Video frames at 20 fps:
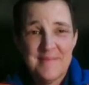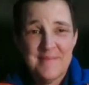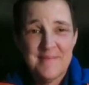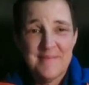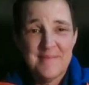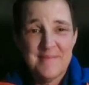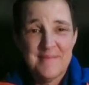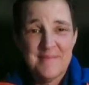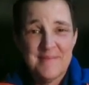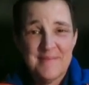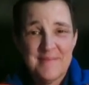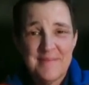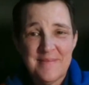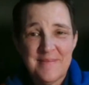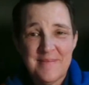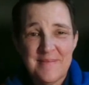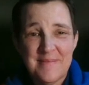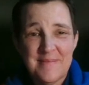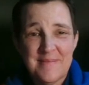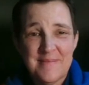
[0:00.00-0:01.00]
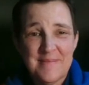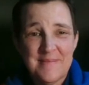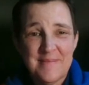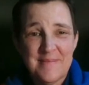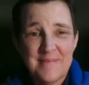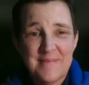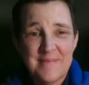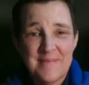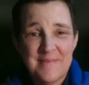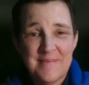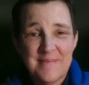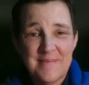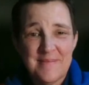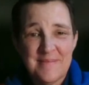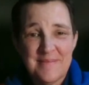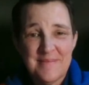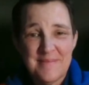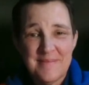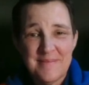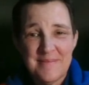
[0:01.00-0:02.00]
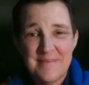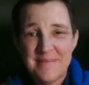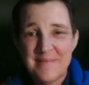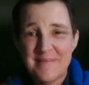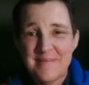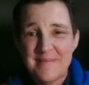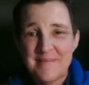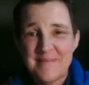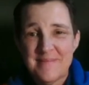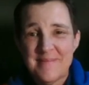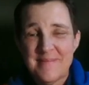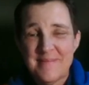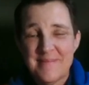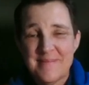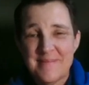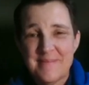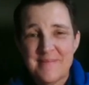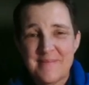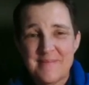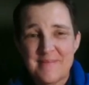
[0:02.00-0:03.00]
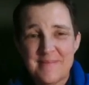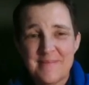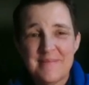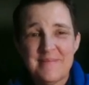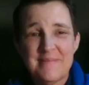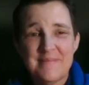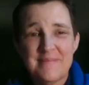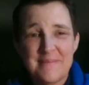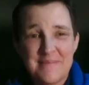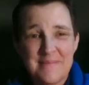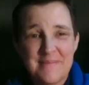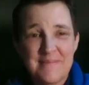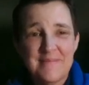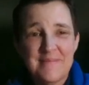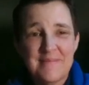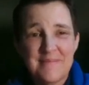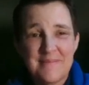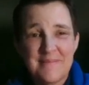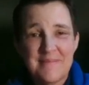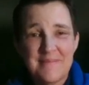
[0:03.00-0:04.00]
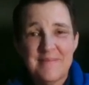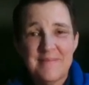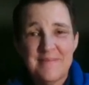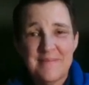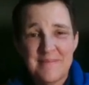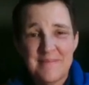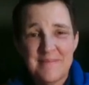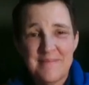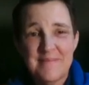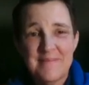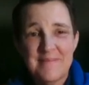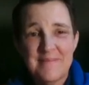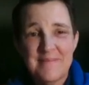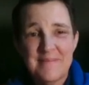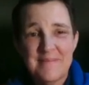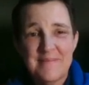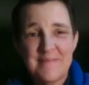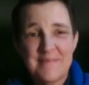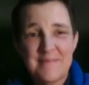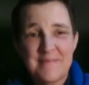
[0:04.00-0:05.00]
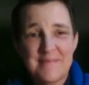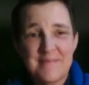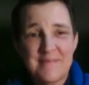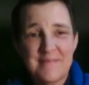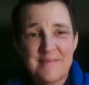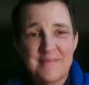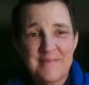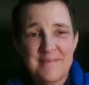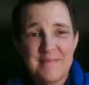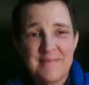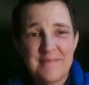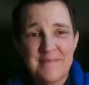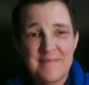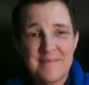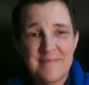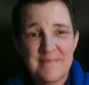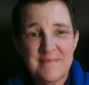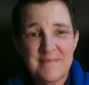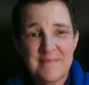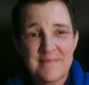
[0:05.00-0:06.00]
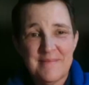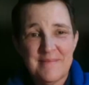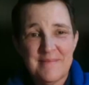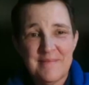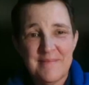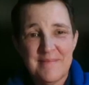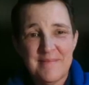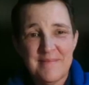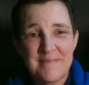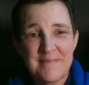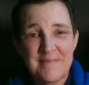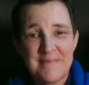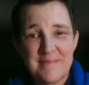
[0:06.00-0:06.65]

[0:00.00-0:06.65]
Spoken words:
This person isn't speaking.